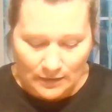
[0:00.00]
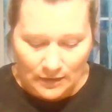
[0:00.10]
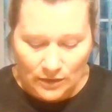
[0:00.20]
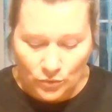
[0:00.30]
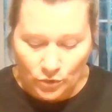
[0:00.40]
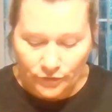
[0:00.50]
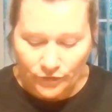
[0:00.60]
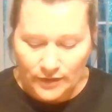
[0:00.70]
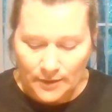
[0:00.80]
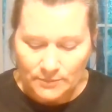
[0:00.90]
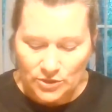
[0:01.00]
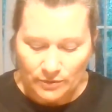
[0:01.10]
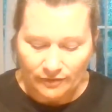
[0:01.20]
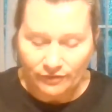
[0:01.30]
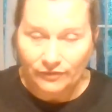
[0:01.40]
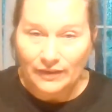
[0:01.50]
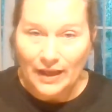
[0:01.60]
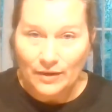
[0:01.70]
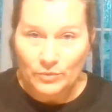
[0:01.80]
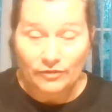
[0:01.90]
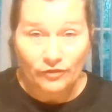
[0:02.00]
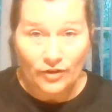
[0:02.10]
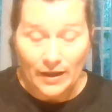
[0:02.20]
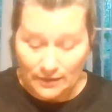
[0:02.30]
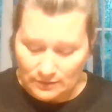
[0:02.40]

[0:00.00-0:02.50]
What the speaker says: in order for them to refract